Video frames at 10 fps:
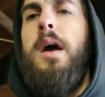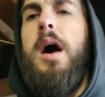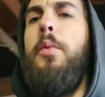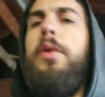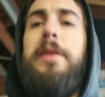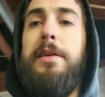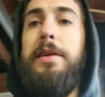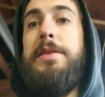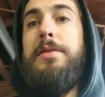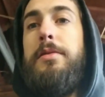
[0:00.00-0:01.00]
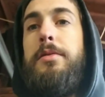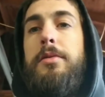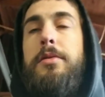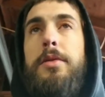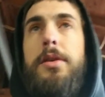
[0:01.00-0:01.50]
You know, that 318
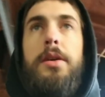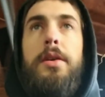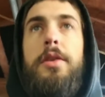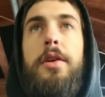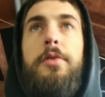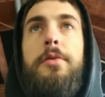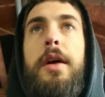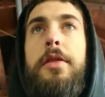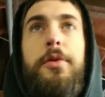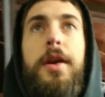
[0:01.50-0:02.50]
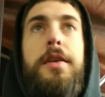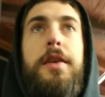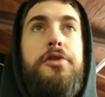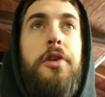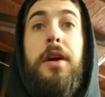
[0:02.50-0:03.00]
truck got terrible fuel
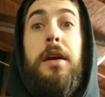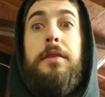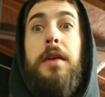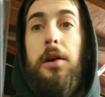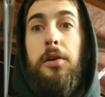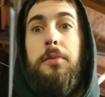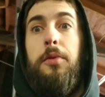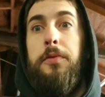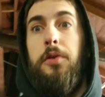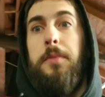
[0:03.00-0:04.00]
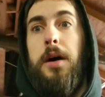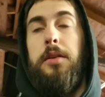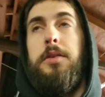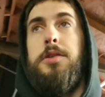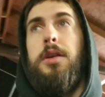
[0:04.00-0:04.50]
mileage. I wanted a diesel. I wanted
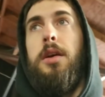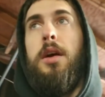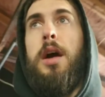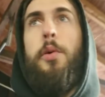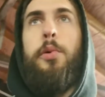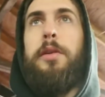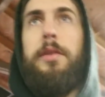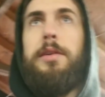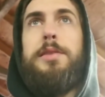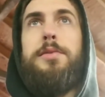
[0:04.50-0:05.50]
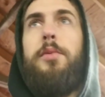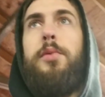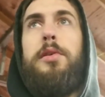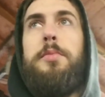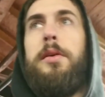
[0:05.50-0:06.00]
to be able to tow. I wanted to be able to get
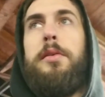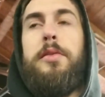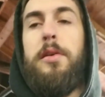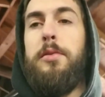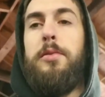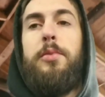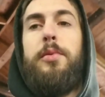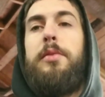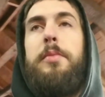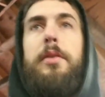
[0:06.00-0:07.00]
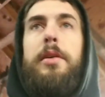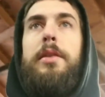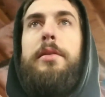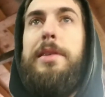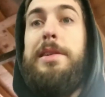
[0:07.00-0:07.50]
decent fuel mileage out of it and
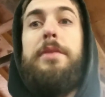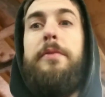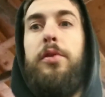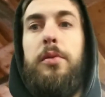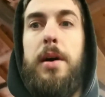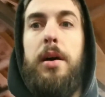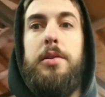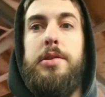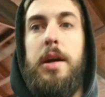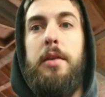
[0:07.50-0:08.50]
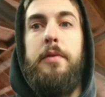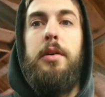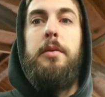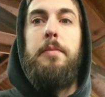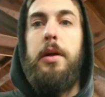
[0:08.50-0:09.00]
play around in it.
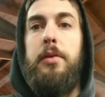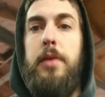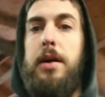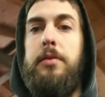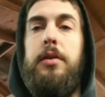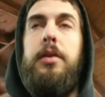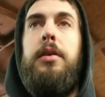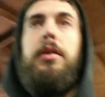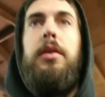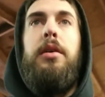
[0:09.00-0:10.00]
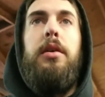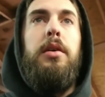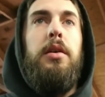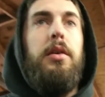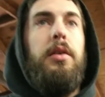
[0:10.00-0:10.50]
So once again, we start
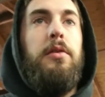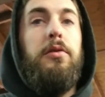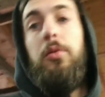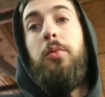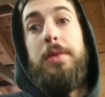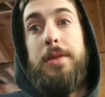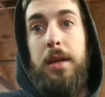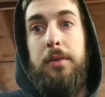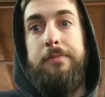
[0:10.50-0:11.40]
looking for another Cummins.